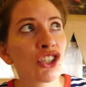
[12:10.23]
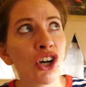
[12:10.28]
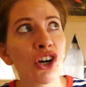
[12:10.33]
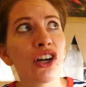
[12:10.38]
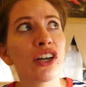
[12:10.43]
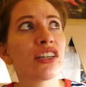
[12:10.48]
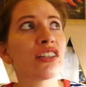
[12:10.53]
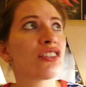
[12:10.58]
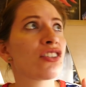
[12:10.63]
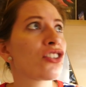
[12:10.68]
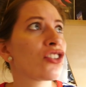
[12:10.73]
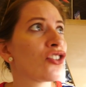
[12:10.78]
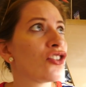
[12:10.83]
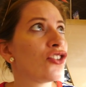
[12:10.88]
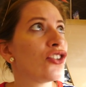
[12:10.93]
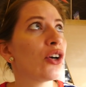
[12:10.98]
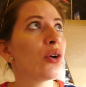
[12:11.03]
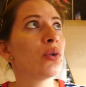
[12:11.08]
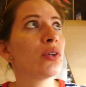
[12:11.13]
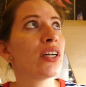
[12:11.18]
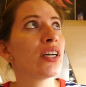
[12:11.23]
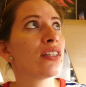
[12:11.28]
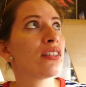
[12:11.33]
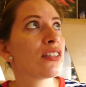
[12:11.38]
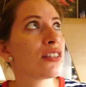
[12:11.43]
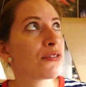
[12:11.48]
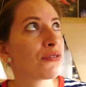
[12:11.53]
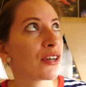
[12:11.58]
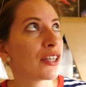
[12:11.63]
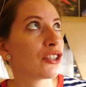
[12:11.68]
tarts, donuts,
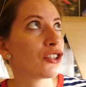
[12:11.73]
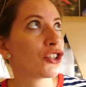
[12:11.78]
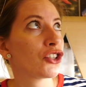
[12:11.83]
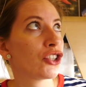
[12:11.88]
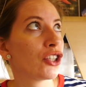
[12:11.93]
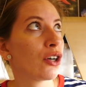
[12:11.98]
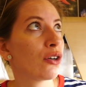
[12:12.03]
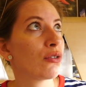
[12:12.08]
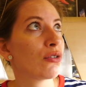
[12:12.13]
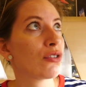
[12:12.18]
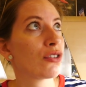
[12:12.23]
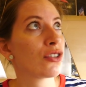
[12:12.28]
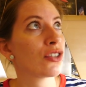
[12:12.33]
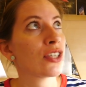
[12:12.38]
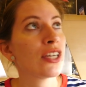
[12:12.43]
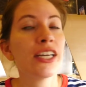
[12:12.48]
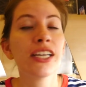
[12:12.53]
French toast.